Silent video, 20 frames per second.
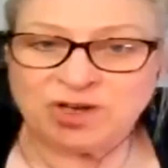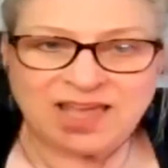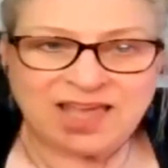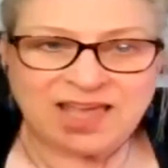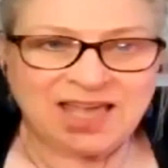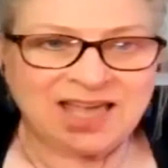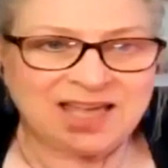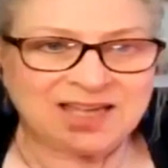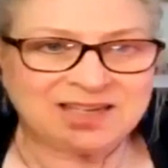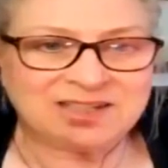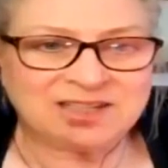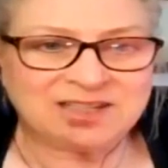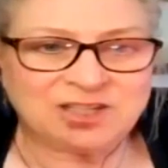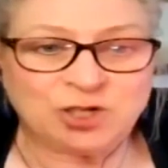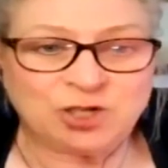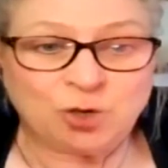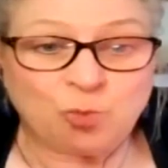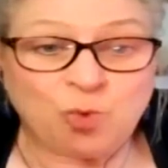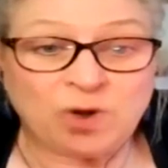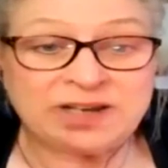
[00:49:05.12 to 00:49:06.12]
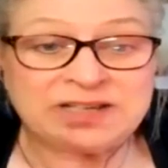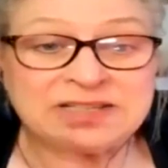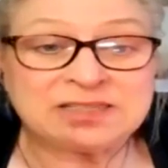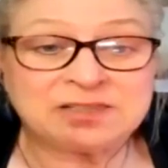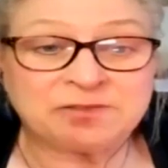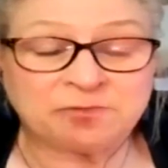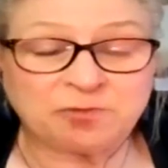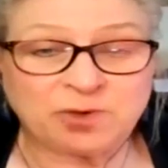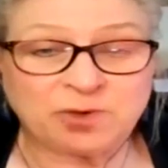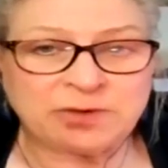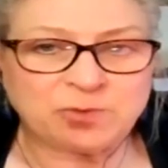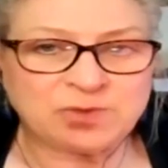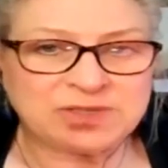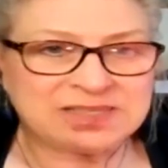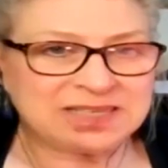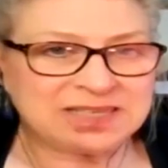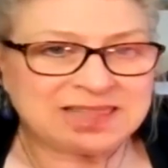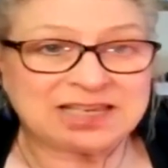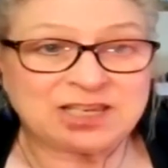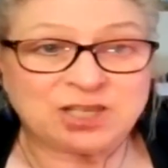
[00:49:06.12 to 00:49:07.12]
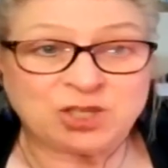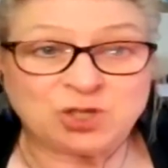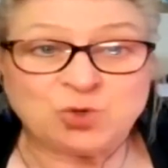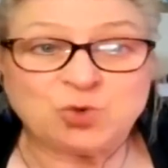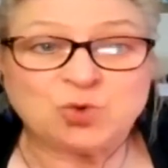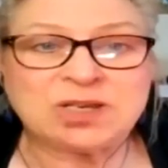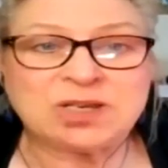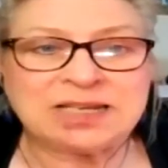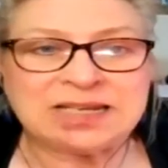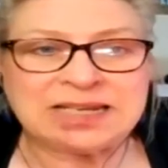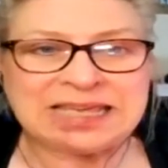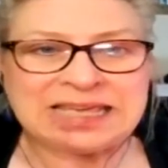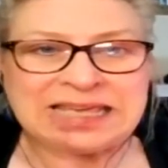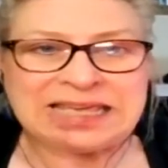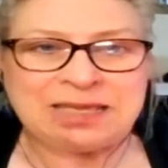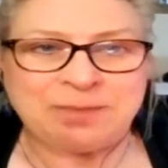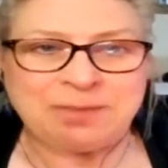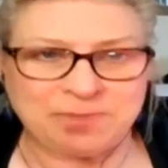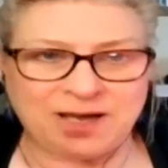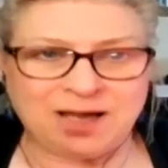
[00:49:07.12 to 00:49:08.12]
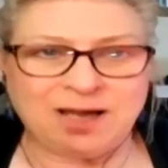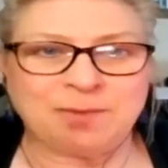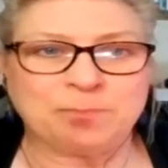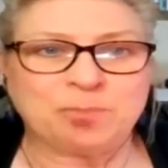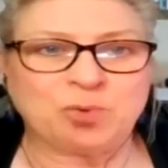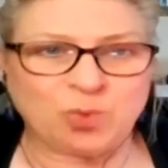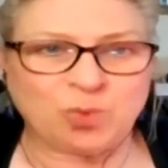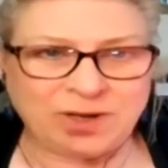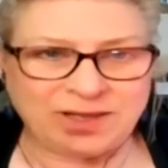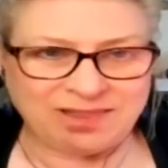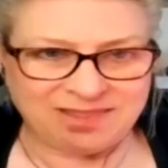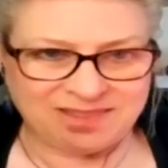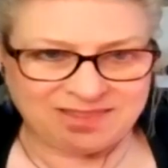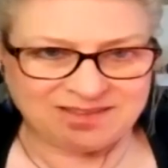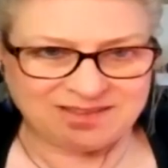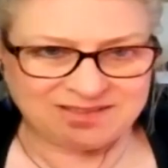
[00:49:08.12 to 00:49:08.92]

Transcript: add, you know, what is the frequency that you can keep up with